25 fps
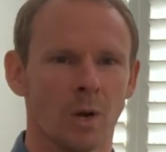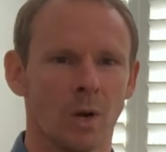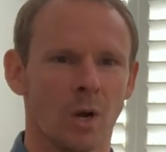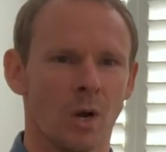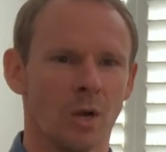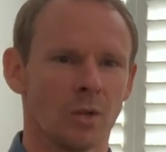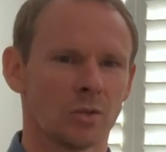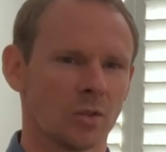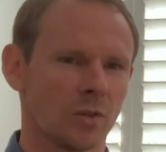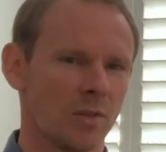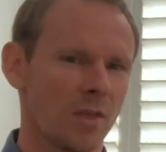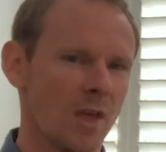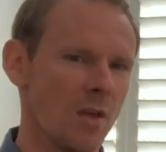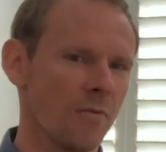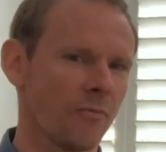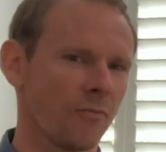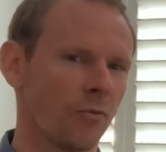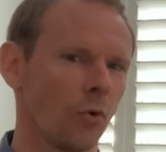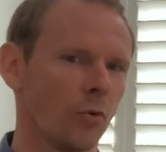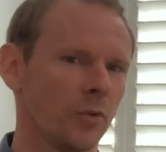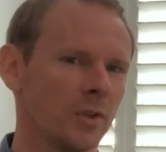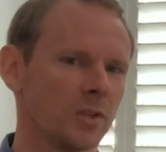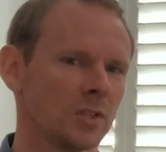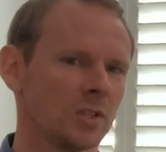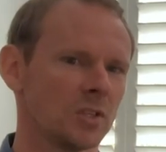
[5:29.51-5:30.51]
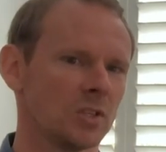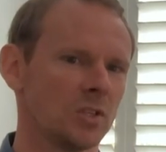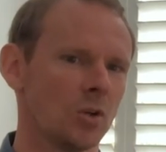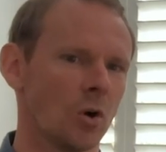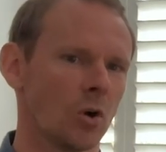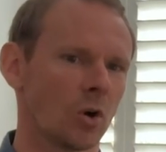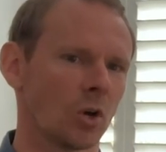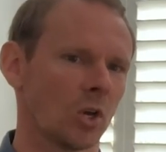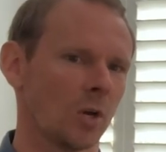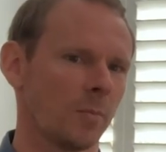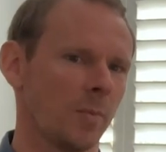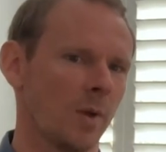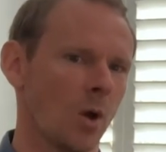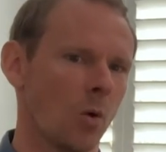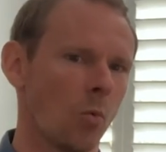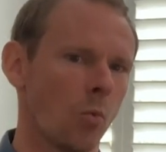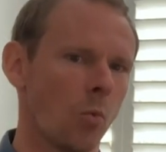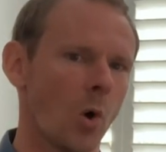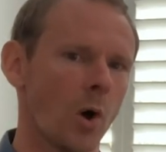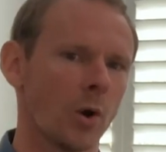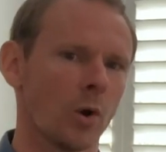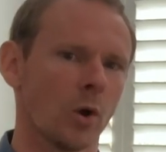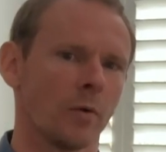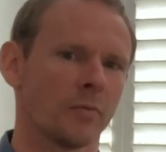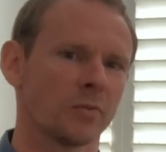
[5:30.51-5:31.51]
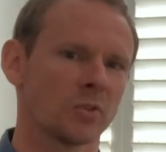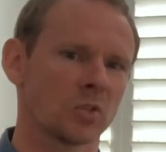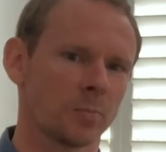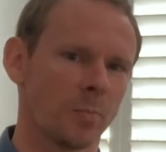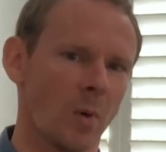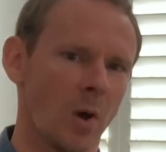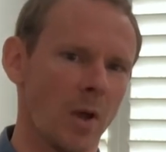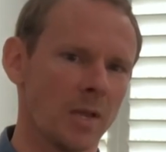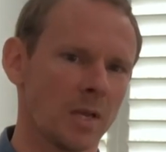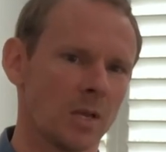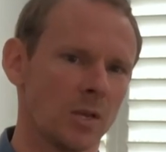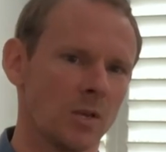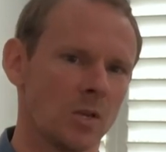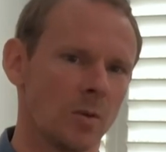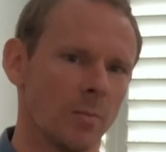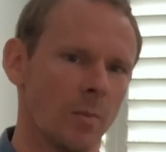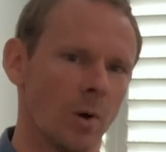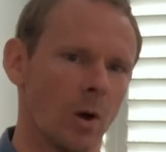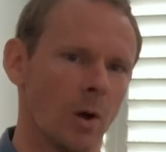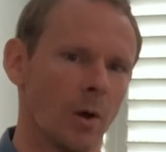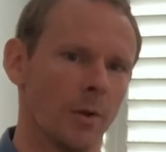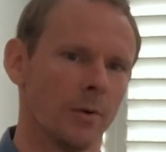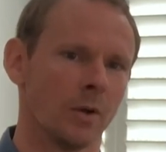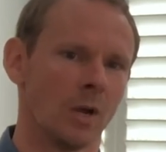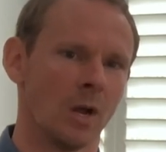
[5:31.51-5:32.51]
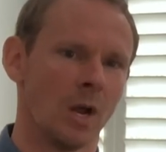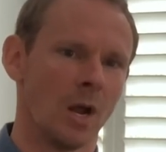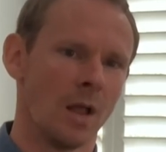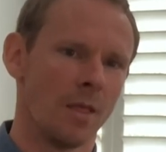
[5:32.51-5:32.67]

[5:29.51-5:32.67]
So therefore, this is not going to be a one-off spike in demand.